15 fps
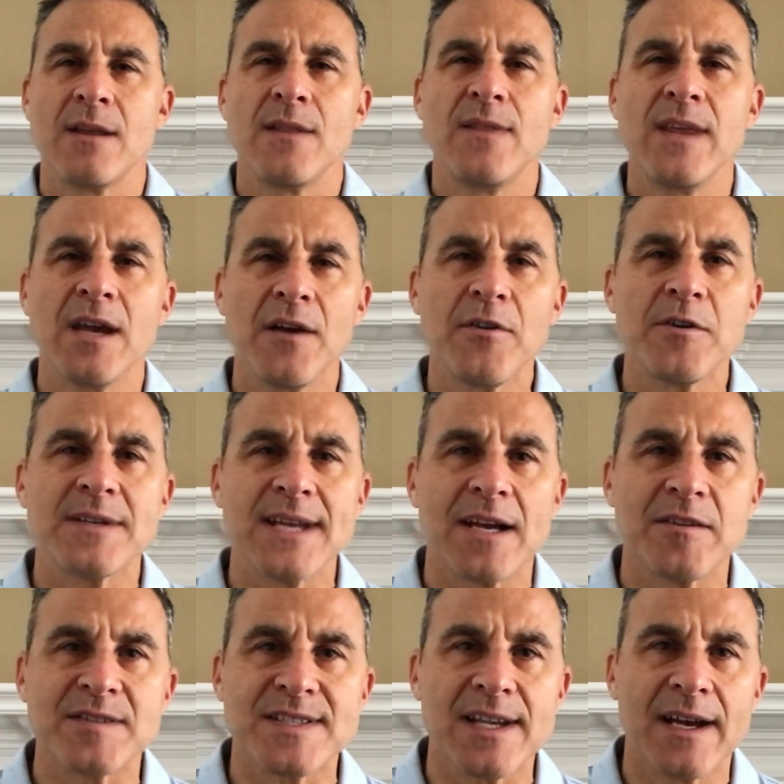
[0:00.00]
The other
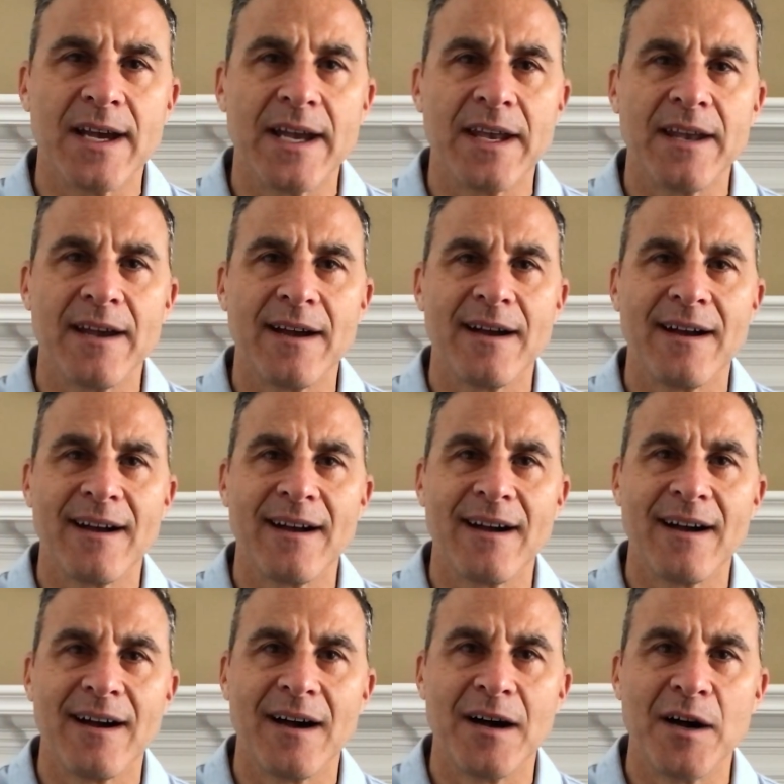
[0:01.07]
downside
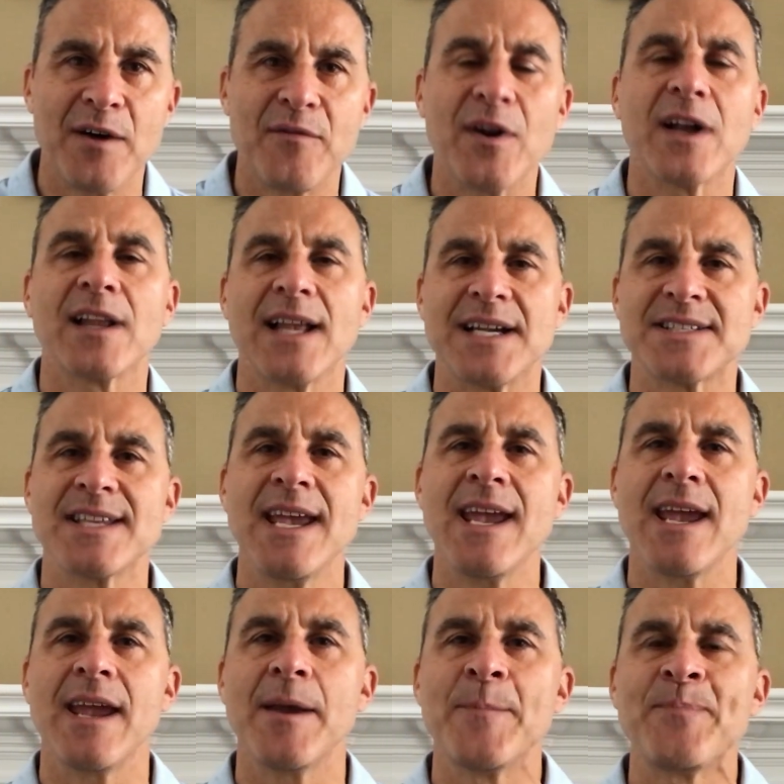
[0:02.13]
of a Class
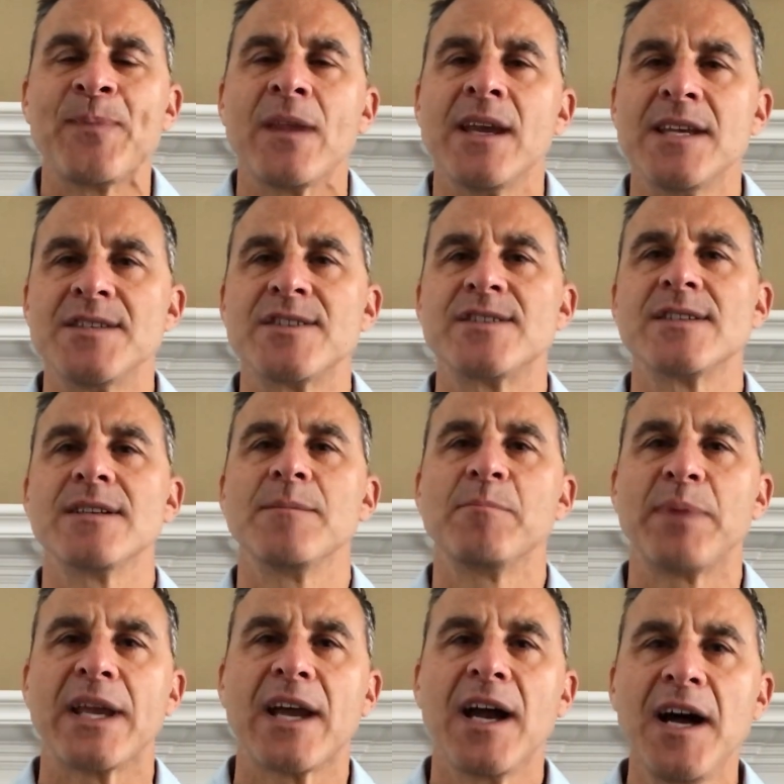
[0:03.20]
A is
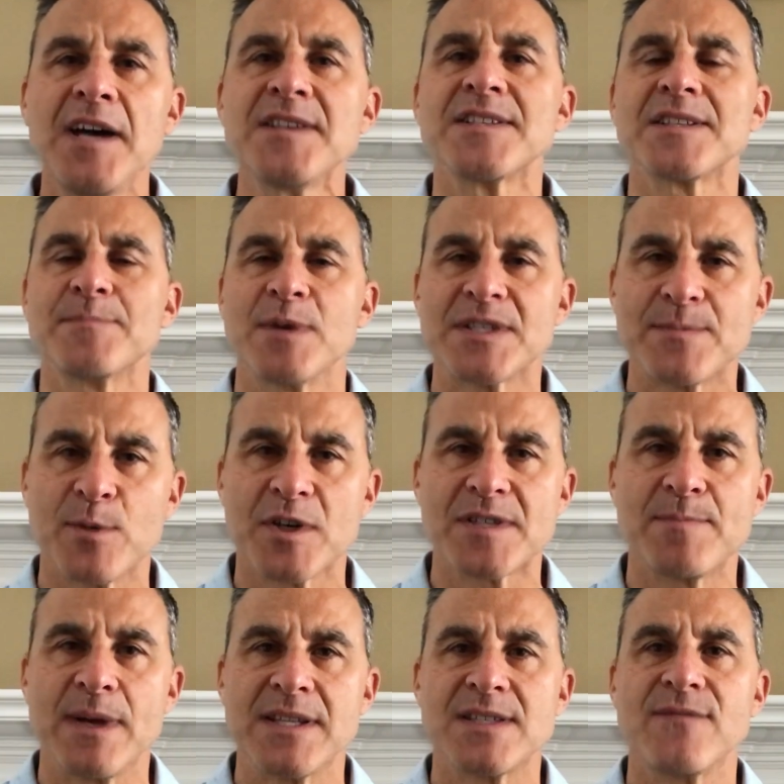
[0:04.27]
because it's much more
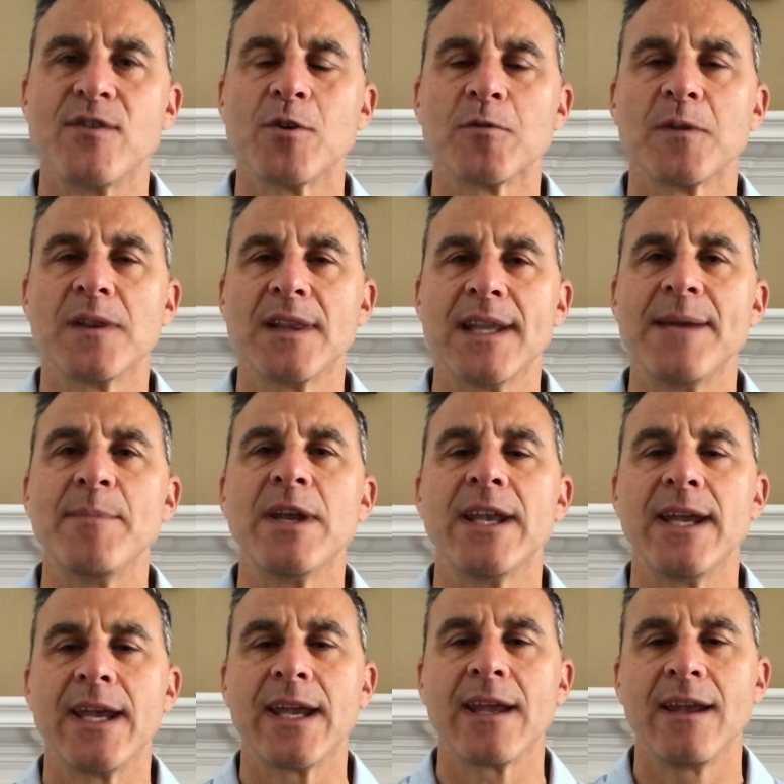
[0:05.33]
expensive, you're
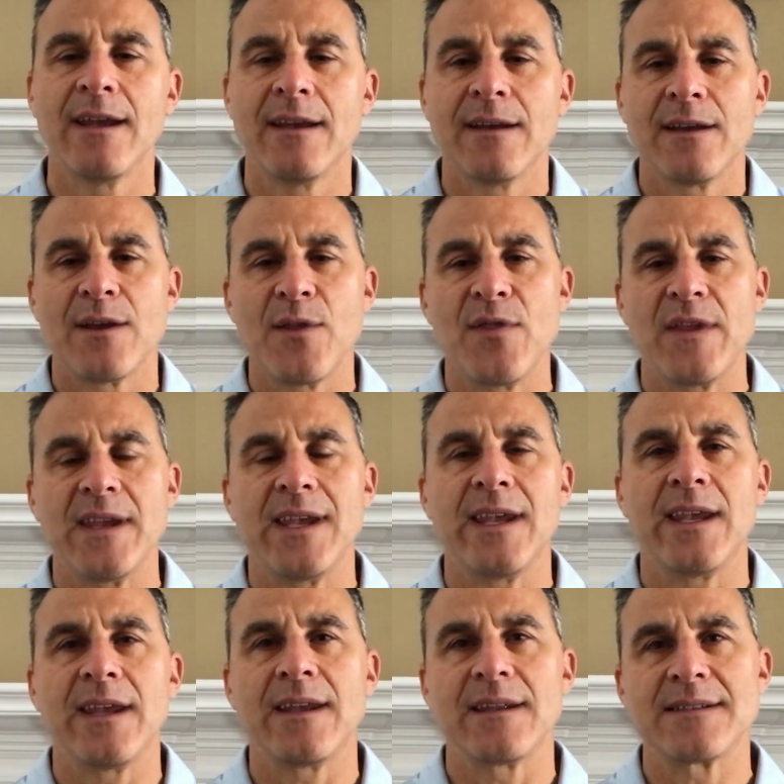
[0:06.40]
limiting
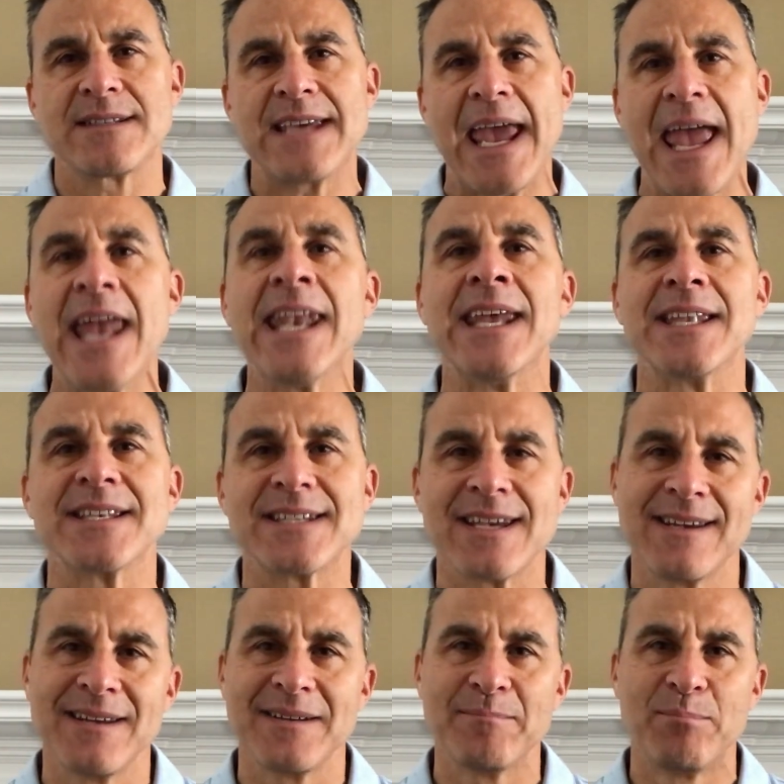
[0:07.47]
the tenant
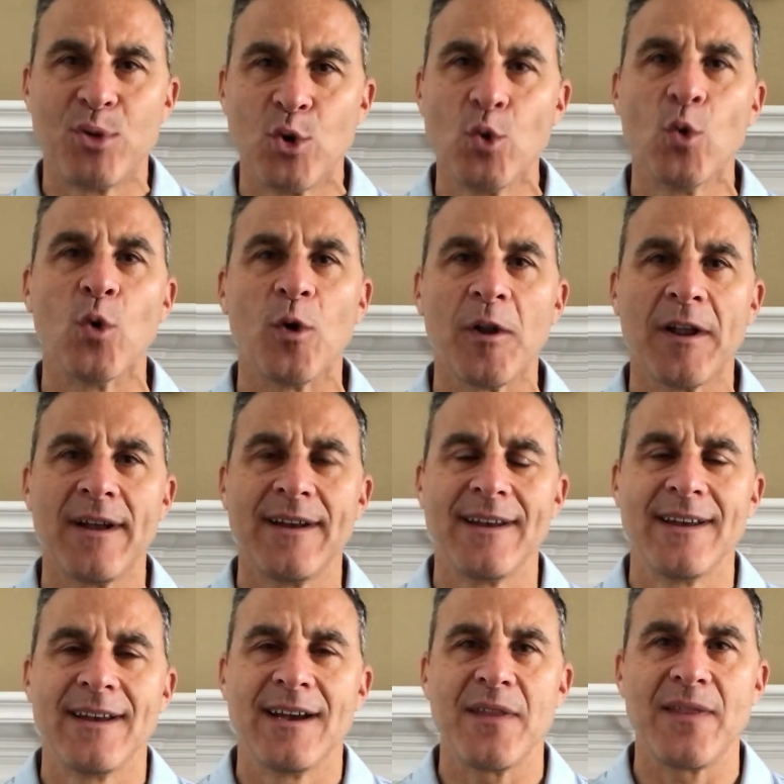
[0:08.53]
pool,
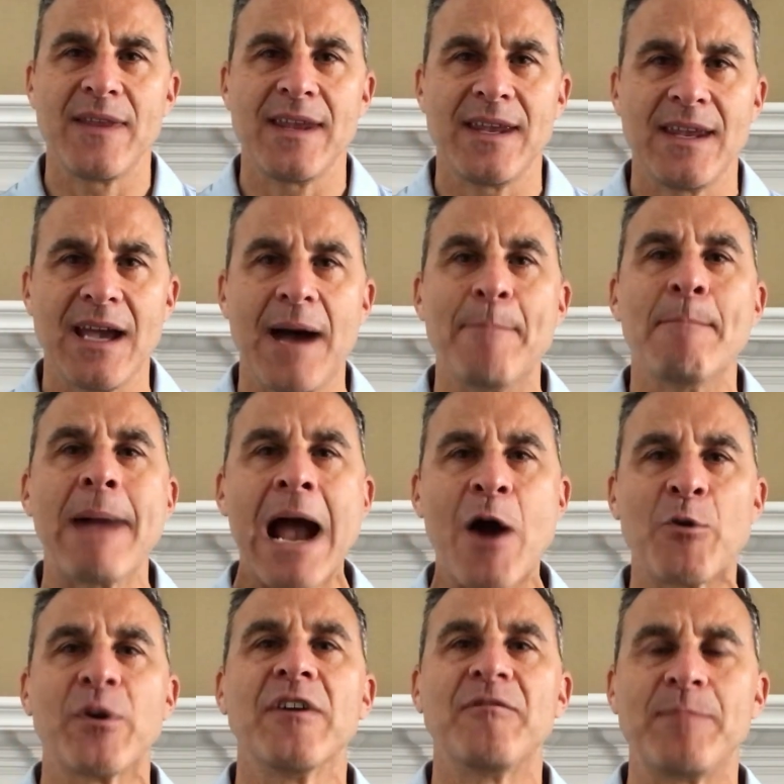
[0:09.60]
the
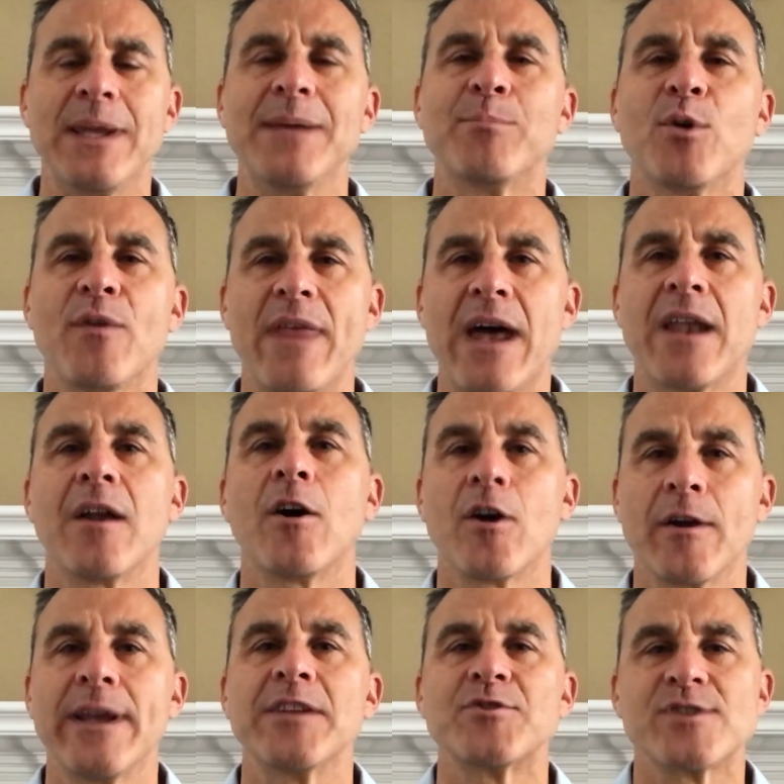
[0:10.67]
amount of people that are
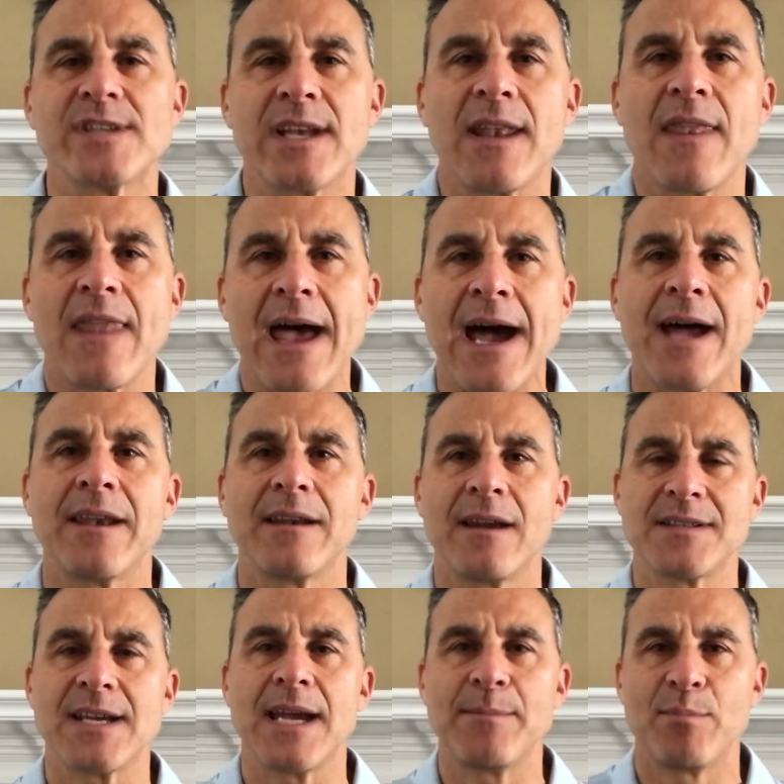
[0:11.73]
interested in that
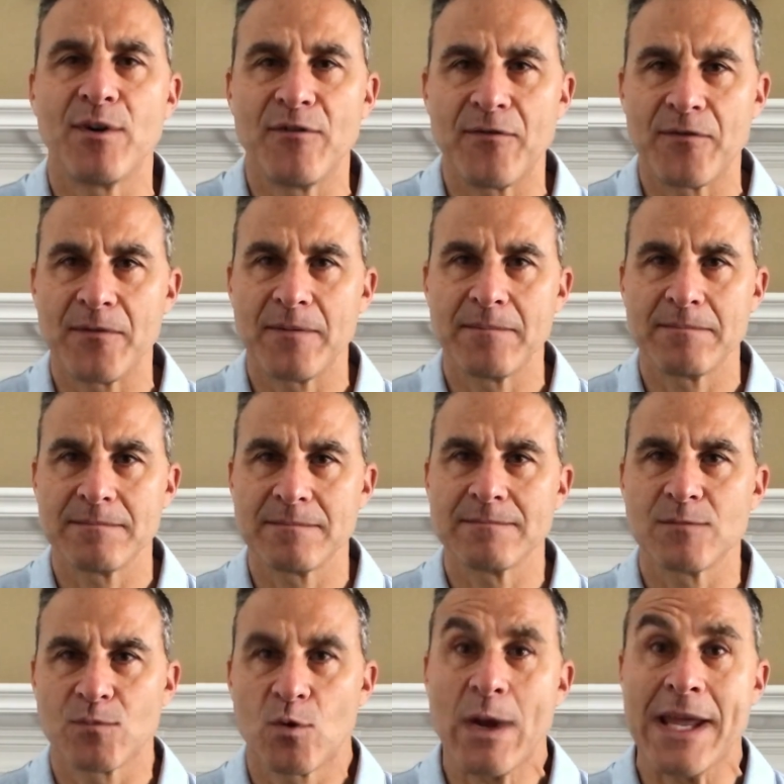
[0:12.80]
type of
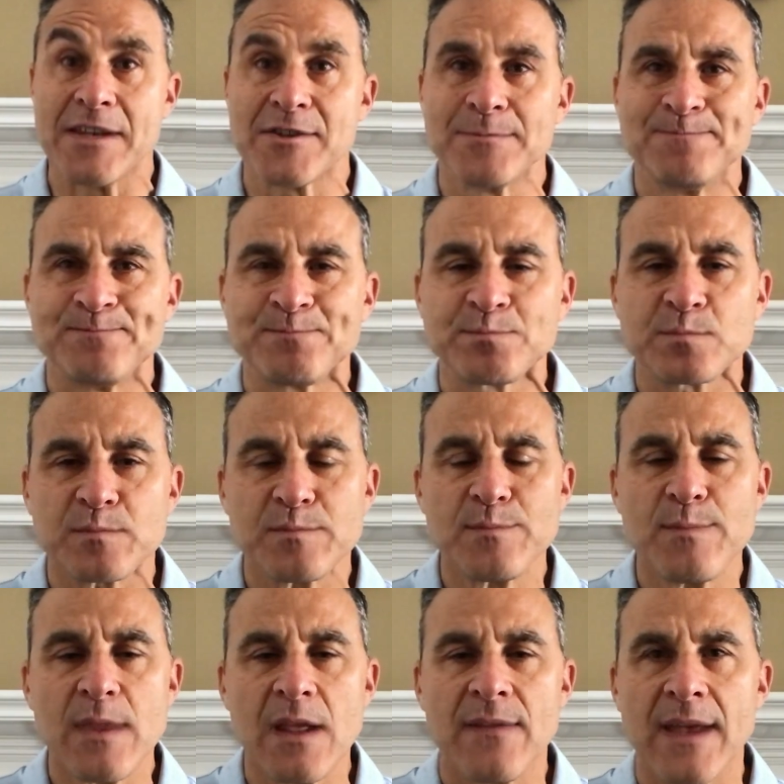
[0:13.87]
rent,
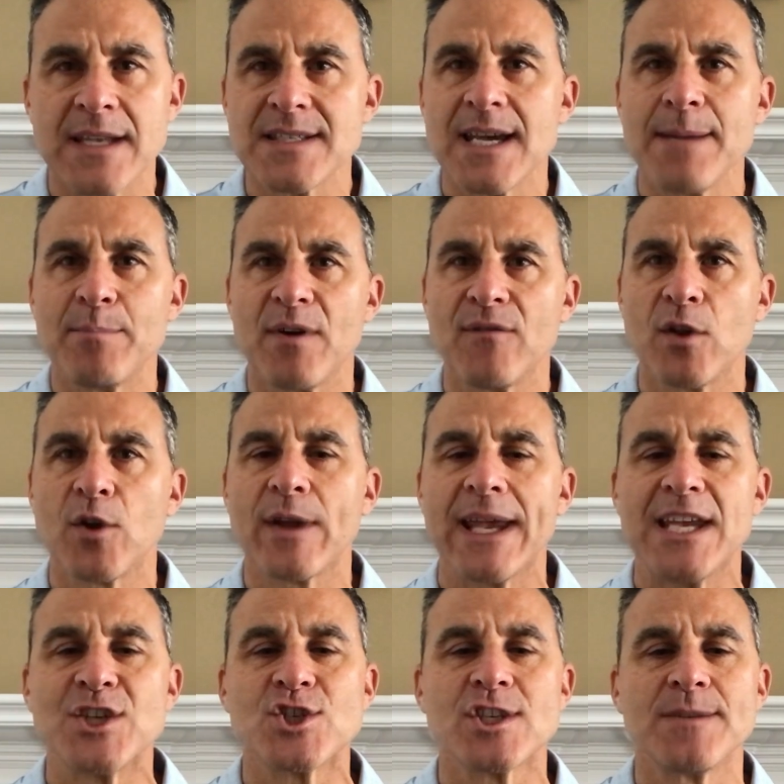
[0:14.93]
that type of
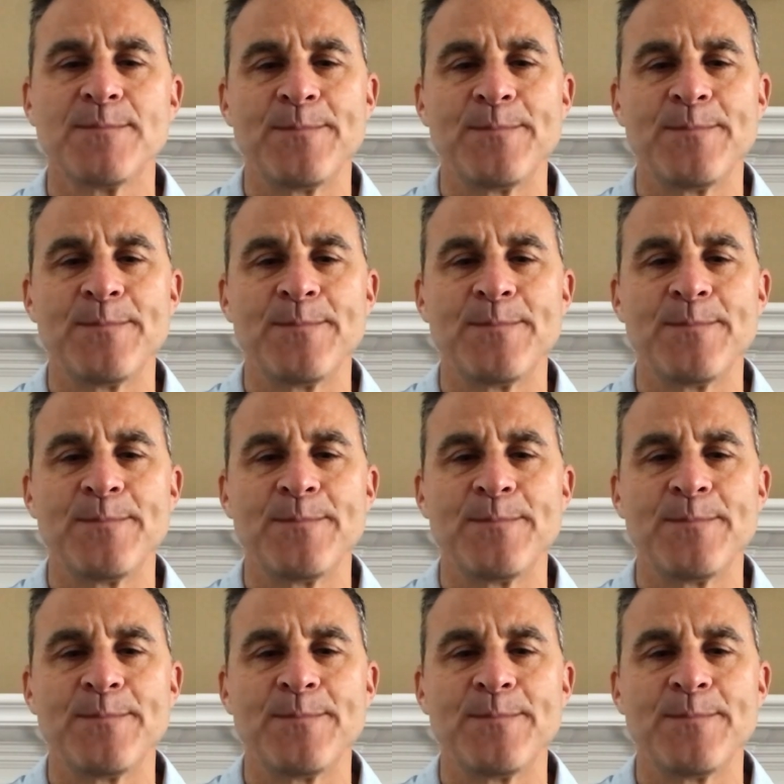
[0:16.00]
location.